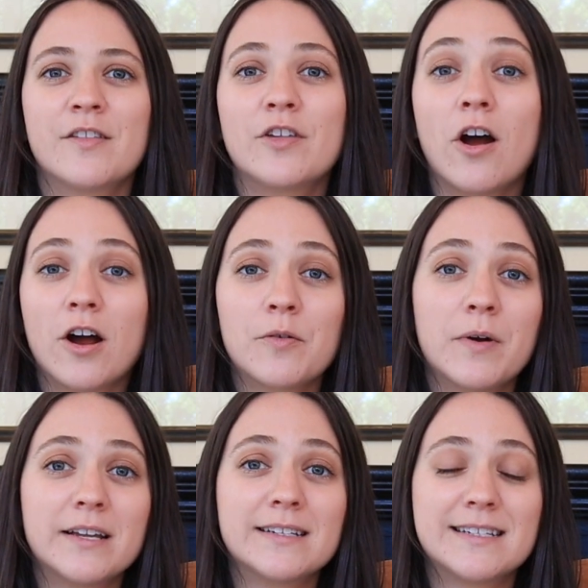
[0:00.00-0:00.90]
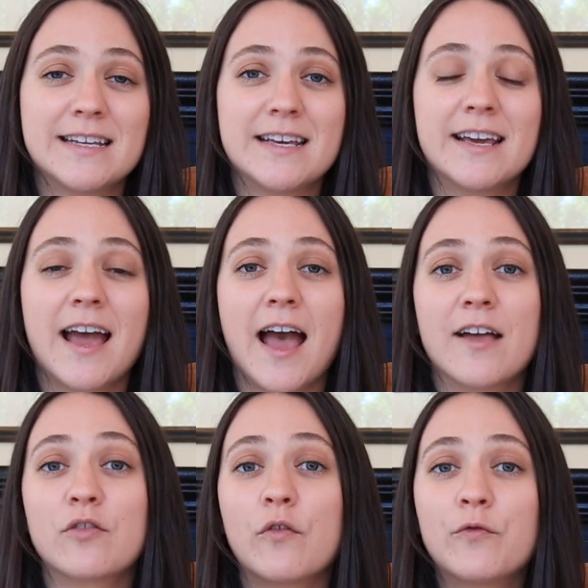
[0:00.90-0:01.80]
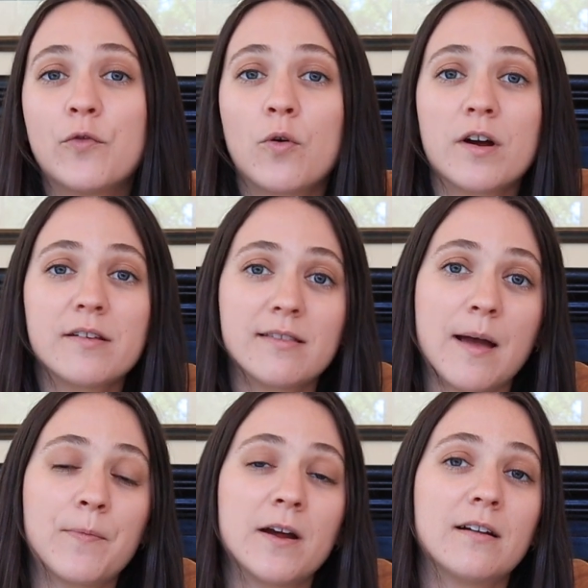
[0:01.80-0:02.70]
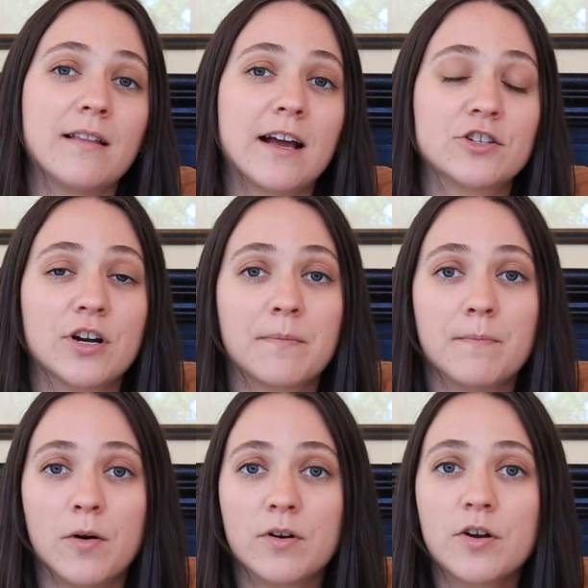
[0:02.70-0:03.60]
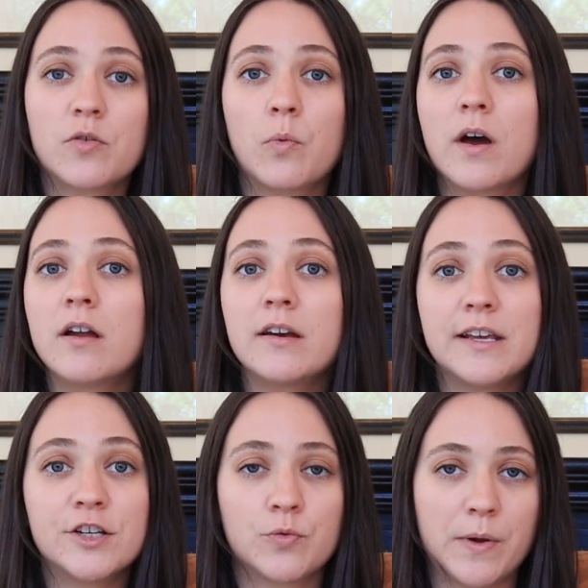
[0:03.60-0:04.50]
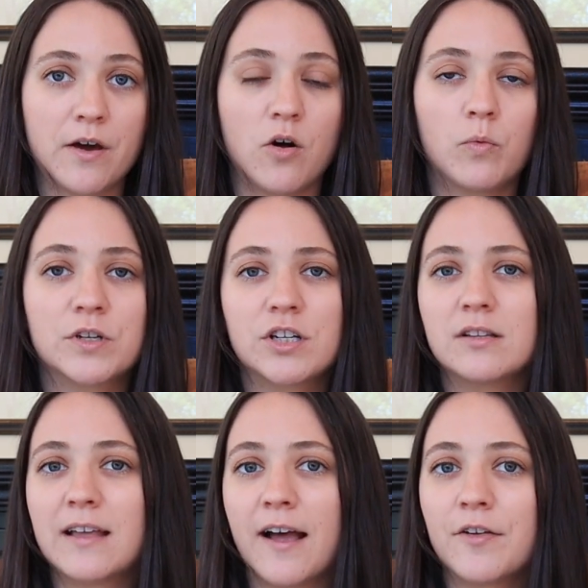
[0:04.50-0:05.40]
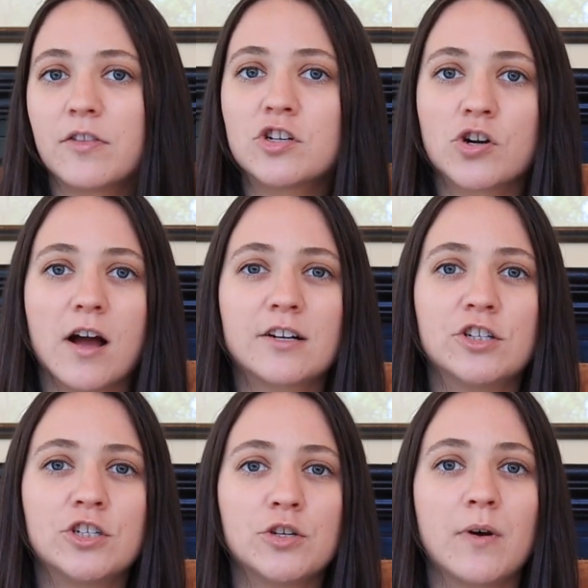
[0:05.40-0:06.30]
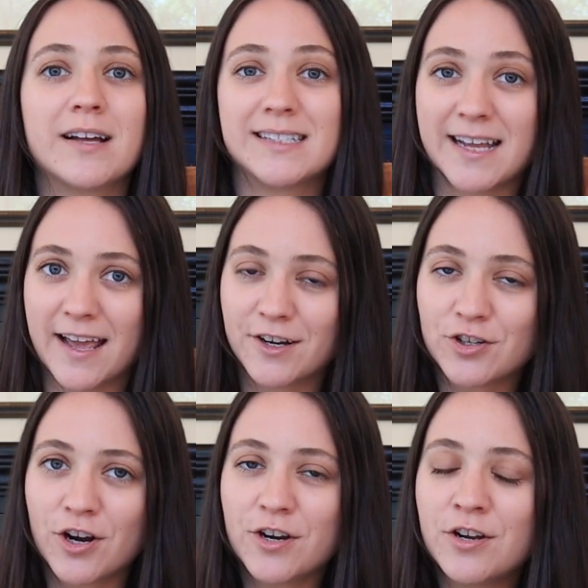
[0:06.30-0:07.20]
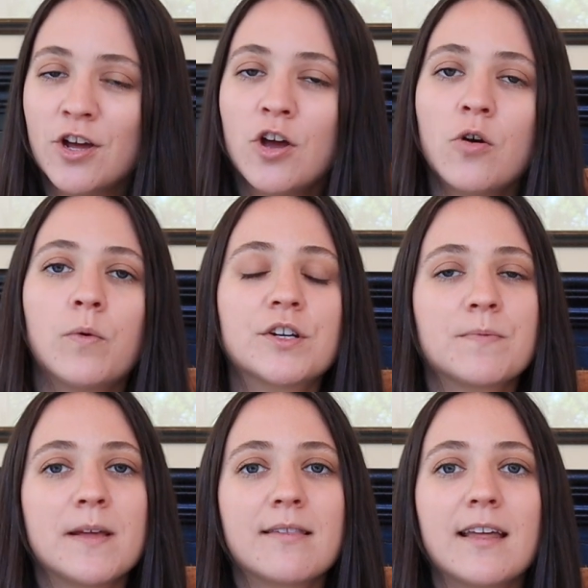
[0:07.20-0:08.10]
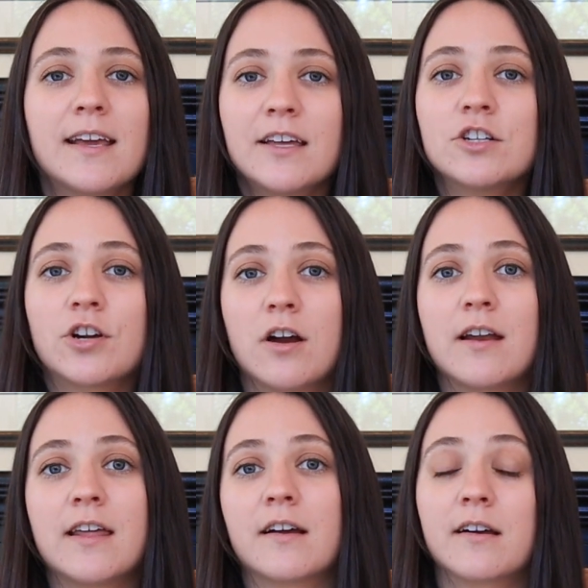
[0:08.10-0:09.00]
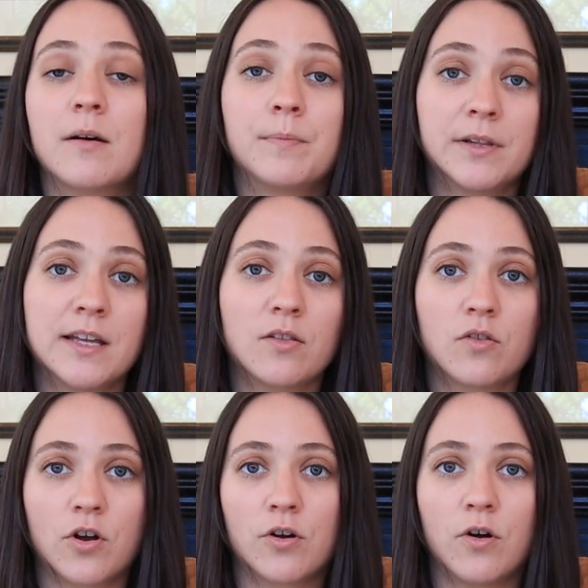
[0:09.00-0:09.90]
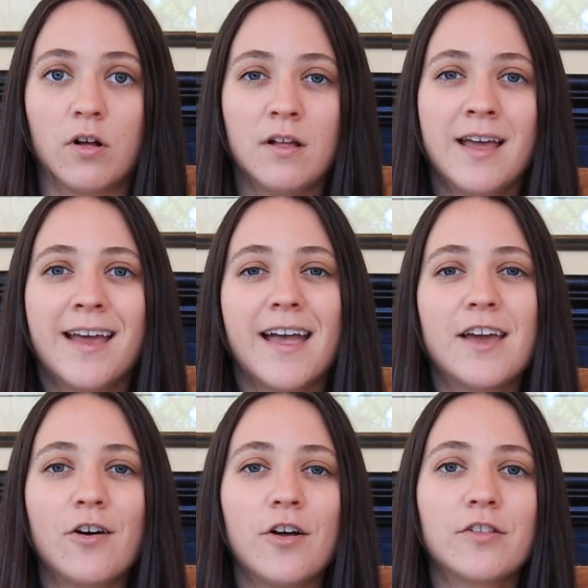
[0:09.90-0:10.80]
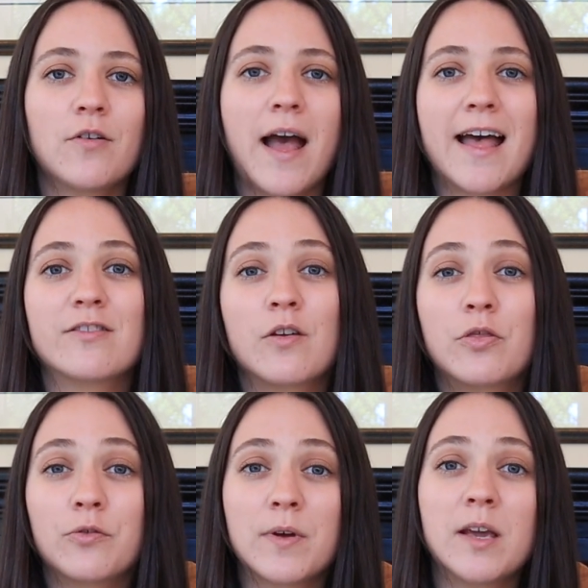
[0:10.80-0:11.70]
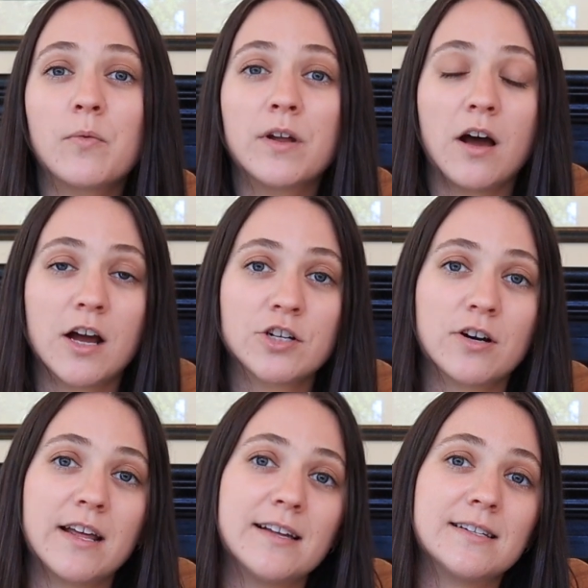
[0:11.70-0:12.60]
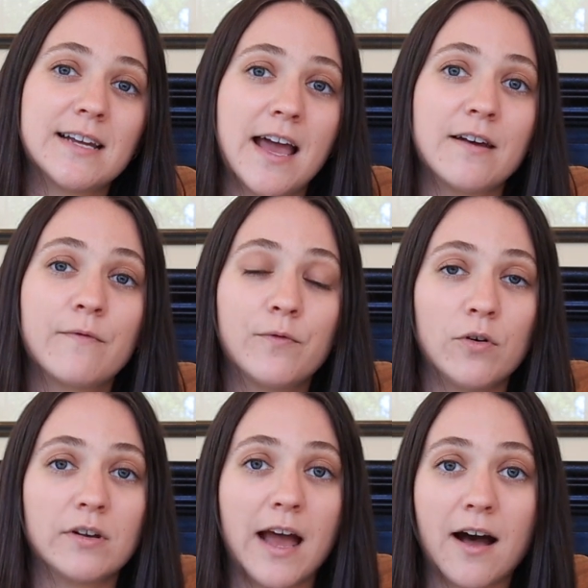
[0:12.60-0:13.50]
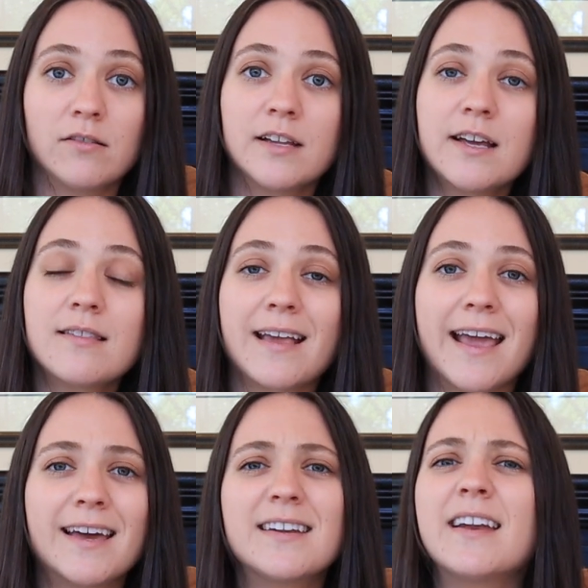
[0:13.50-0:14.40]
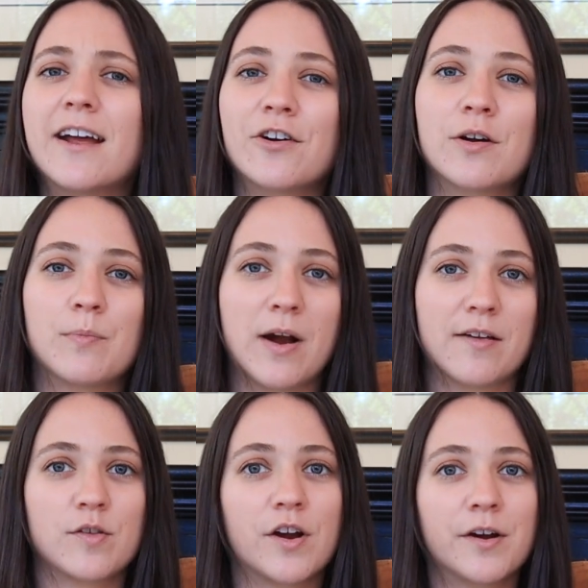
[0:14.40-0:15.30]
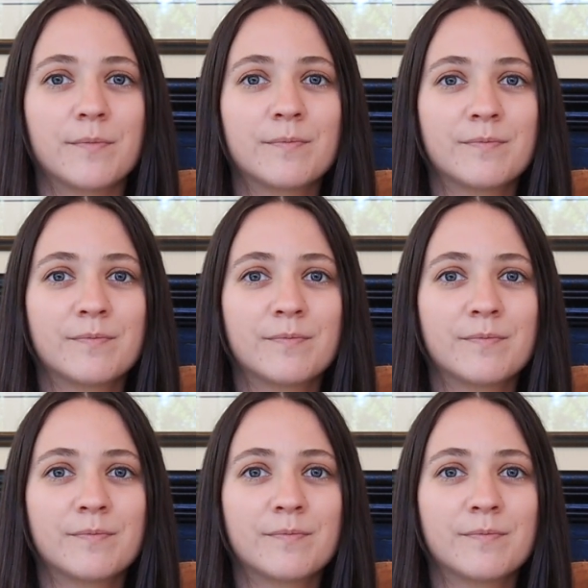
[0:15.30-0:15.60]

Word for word: The R1T has four separate electric motors, one on each wheel, which allows the truck to do a tank turn, which means that it can turn in a complete circle. It also has three 110 volt outlets and an air compressor.